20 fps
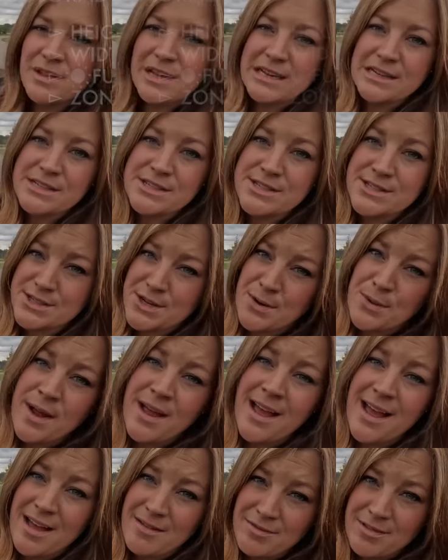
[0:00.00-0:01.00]
leaned so
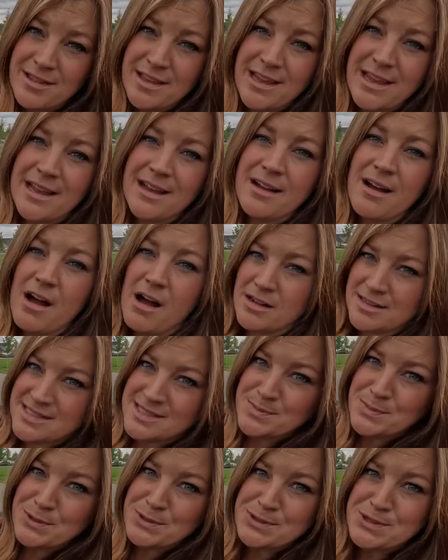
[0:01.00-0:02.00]
heavily on
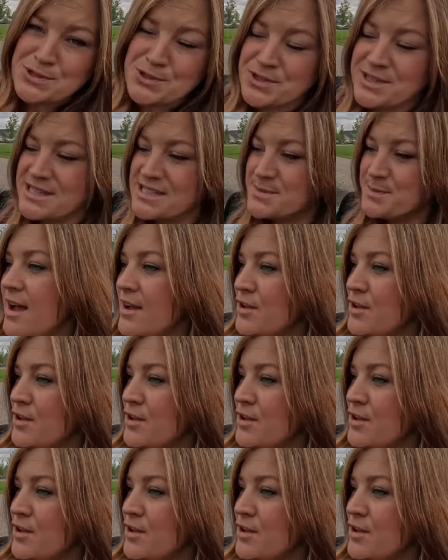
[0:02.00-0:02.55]
spruce trees.